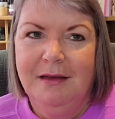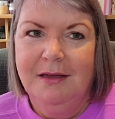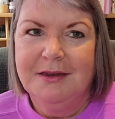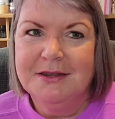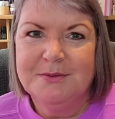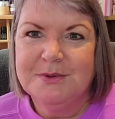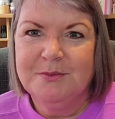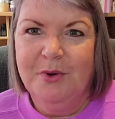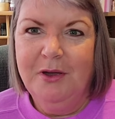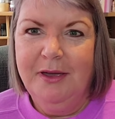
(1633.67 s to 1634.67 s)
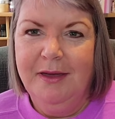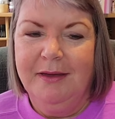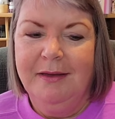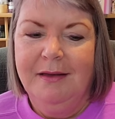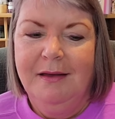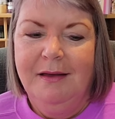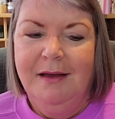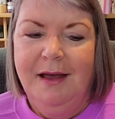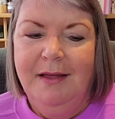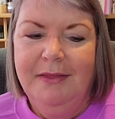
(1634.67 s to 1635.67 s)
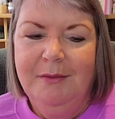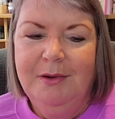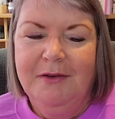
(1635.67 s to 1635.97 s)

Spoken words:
It just wasn't working. And then when